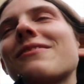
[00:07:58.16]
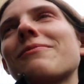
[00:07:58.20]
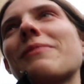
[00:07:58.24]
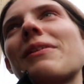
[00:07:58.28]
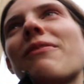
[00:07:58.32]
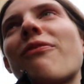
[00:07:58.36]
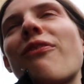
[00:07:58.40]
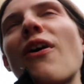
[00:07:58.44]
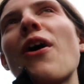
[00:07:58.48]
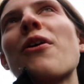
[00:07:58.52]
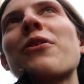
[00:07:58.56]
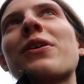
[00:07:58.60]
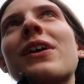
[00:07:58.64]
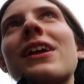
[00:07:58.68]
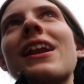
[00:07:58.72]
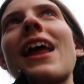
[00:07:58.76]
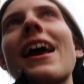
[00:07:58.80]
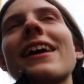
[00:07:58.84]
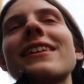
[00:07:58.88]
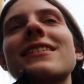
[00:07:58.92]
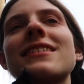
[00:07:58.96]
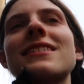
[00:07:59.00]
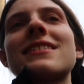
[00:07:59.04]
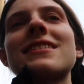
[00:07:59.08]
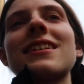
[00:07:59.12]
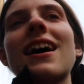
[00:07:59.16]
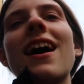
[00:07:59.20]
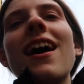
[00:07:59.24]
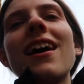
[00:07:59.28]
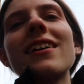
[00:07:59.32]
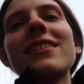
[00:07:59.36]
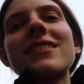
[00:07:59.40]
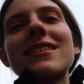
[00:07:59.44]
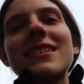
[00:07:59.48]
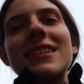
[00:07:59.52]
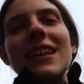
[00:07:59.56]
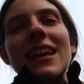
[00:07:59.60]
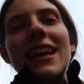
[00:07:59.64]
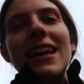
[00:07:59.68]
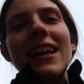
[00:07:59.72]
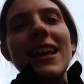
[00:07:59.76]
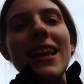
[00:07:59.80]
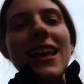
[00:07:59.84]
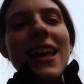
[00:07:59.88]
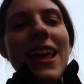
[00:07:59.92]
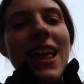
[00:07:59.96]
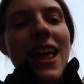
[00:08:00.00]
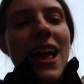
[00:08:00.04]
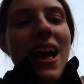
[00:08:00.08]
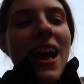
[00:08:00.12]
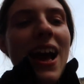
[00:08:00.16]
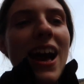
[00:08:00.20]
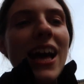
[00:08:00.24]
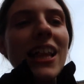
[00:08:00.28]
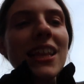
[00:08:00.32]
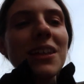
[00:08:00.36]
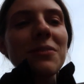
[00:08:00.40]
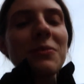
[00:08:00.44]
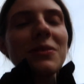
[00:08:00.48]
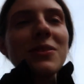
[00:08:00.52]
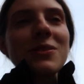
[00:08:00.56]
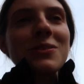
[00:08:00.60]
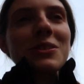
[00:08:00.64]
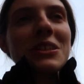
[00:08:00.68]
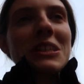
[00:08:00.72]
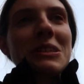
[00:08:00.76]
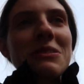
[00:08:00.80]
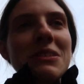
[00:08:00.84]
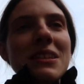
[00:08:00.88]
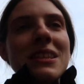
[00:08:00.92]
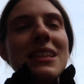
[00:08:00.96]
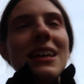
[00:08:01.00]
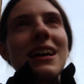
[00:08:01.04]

we felt connected to Hugsy, and then we saw that it was